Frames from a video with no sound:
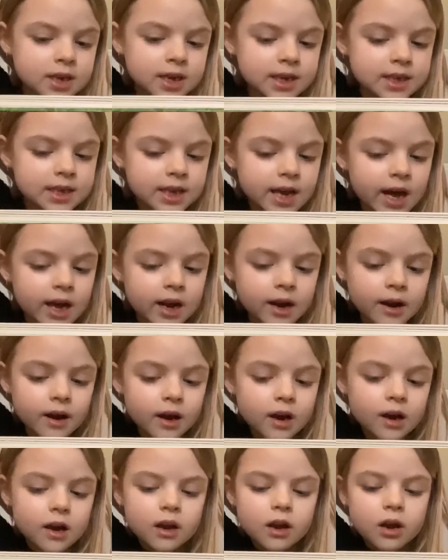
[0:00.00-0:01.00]
he said.
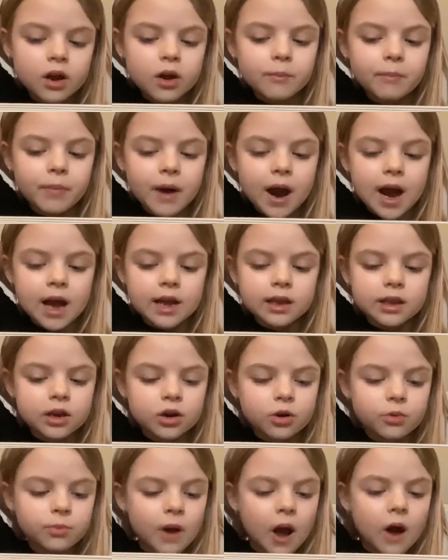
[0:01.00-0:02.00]
Goodbye,
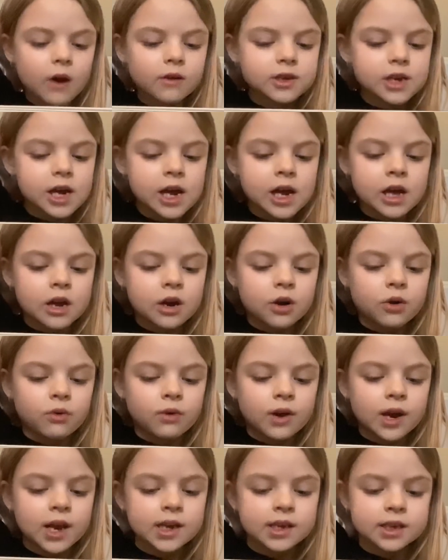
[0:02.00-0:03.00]
little mouse, and
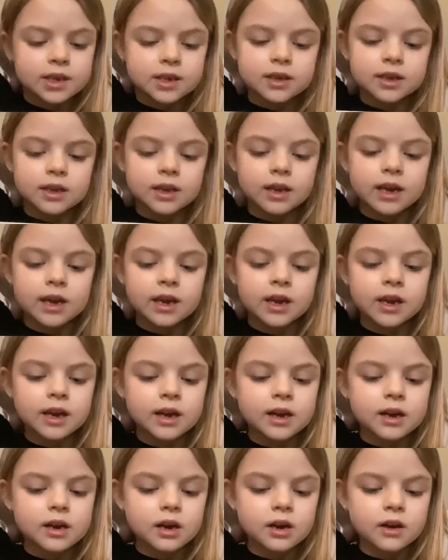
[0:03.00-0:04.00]
away
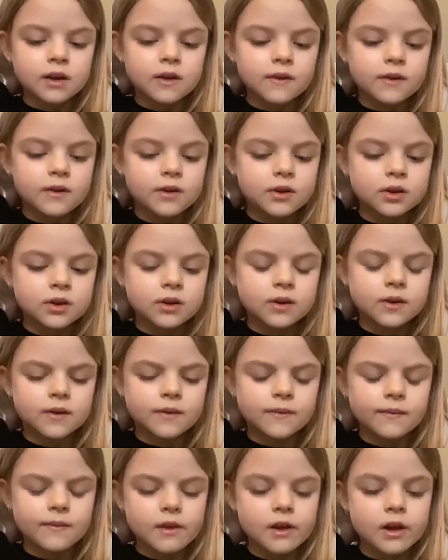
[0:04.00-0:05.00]
Snake.
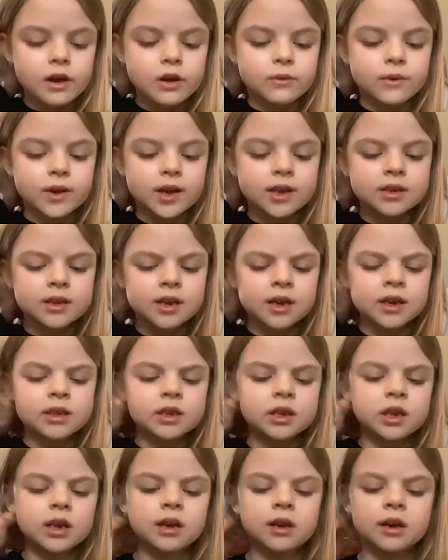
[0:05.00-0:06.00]
And away Snake
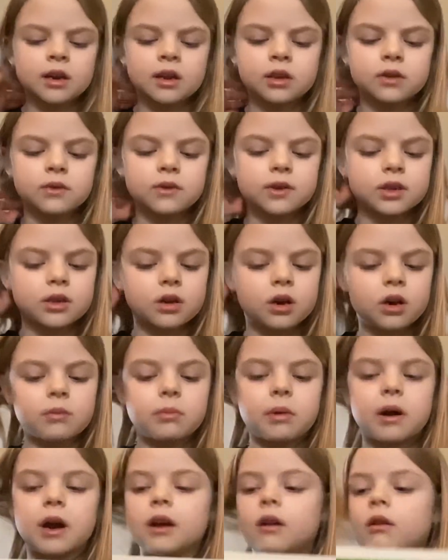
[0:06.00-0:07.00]
slid into his log
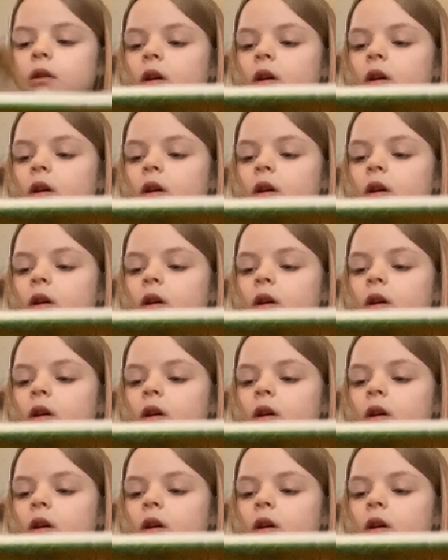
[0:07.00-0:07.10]
pile